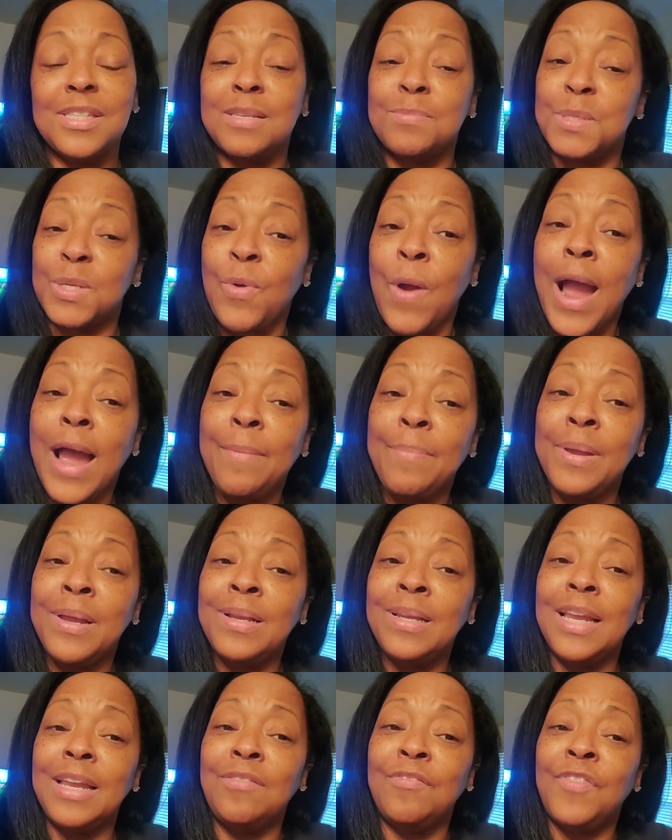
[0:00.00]

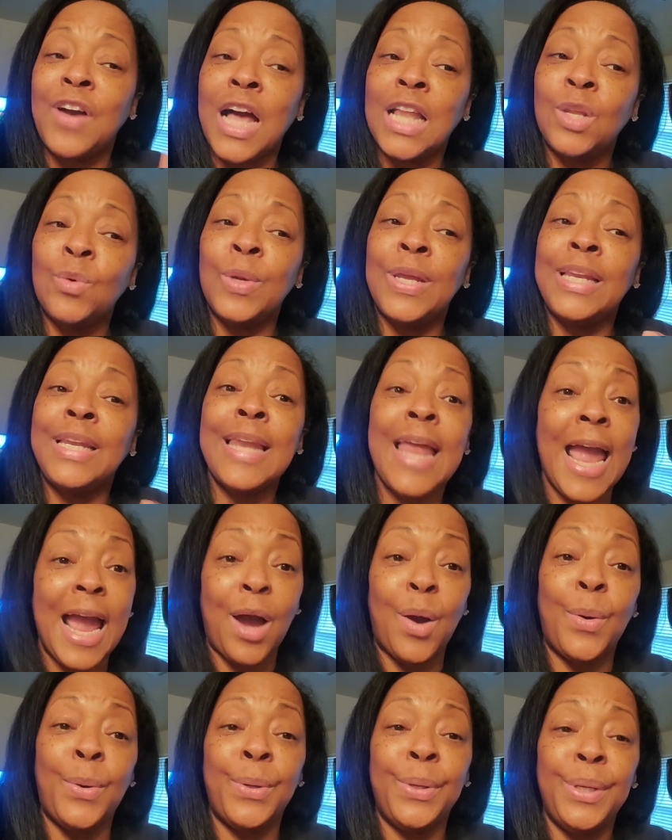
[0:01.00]
subscribing and following
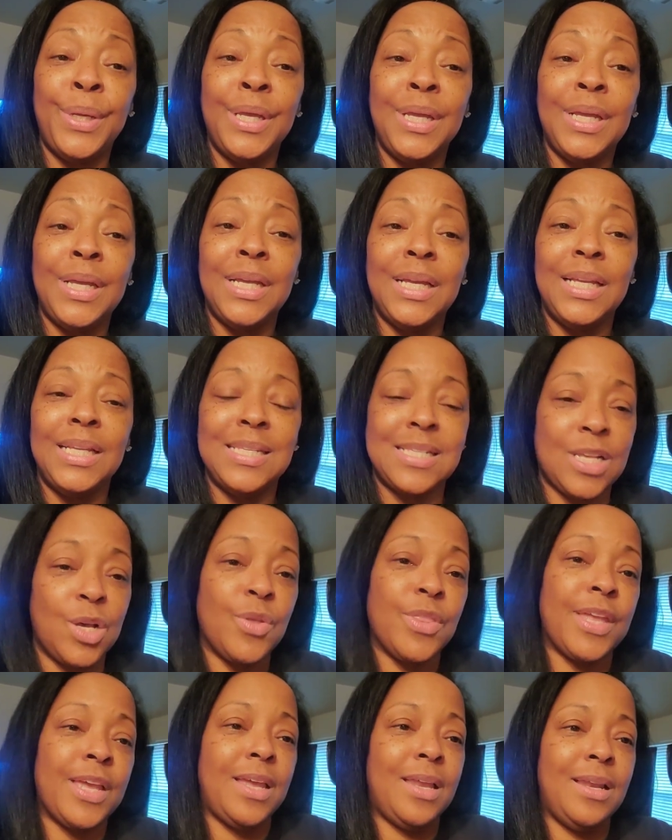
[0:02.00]
now.
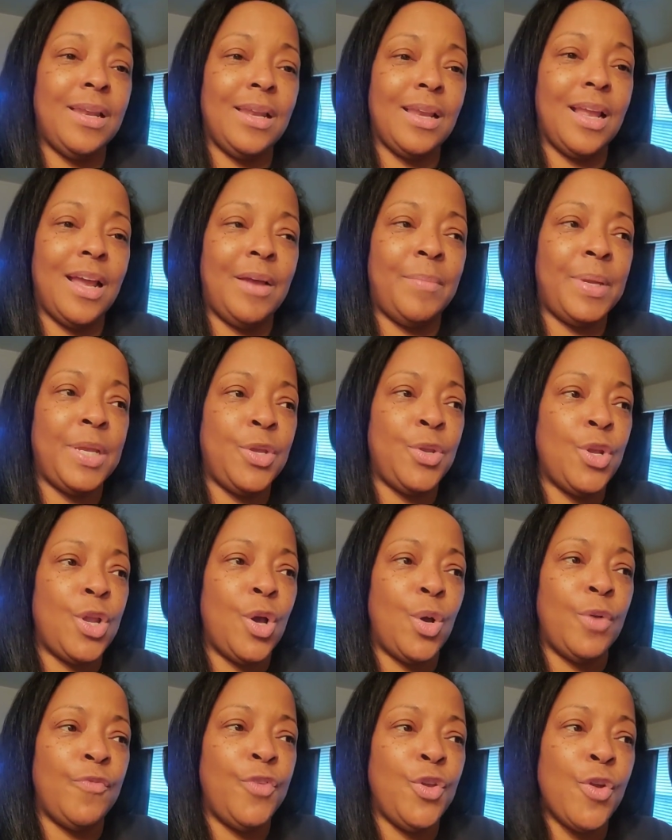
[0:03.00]
So that, I mean, you
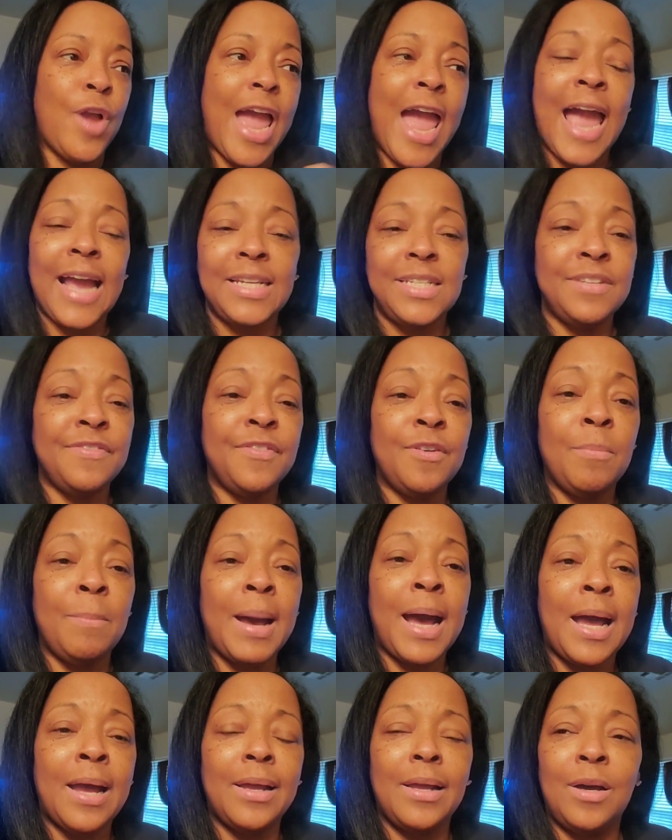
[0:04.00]
know, if you're active on
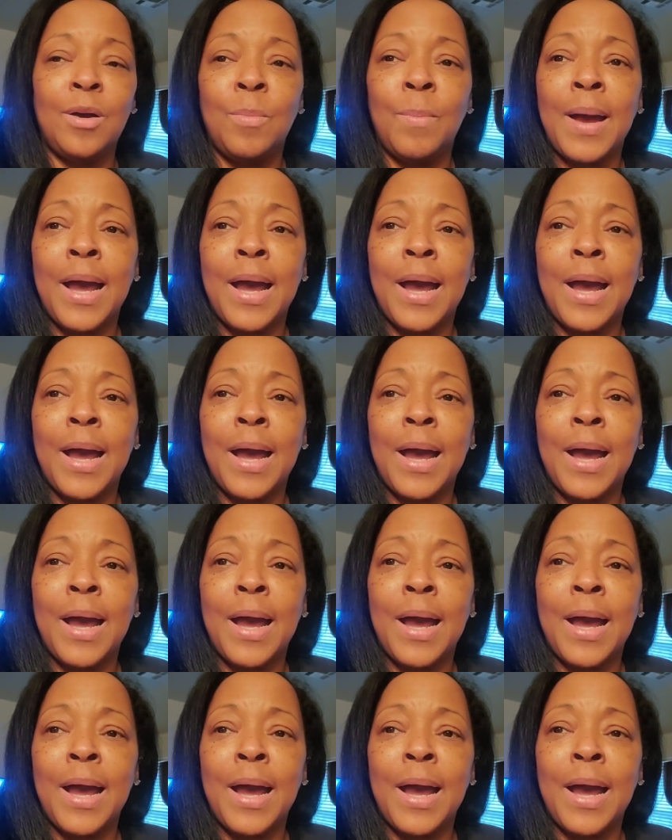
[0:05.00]
my